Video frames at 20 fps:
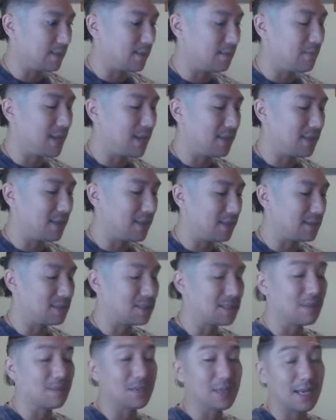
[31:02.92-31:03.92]
method to
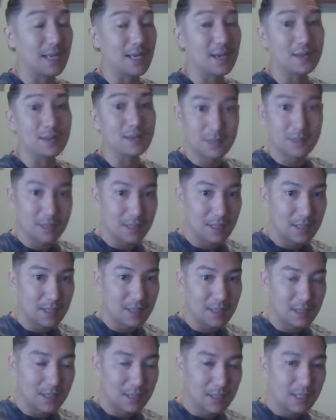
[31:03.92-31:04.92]
something else,
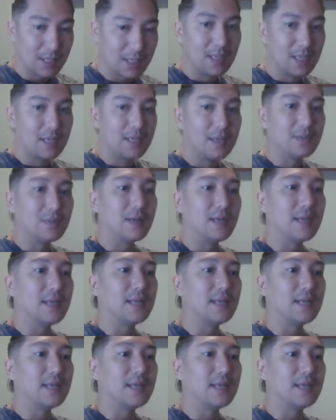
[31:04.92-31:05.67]
right?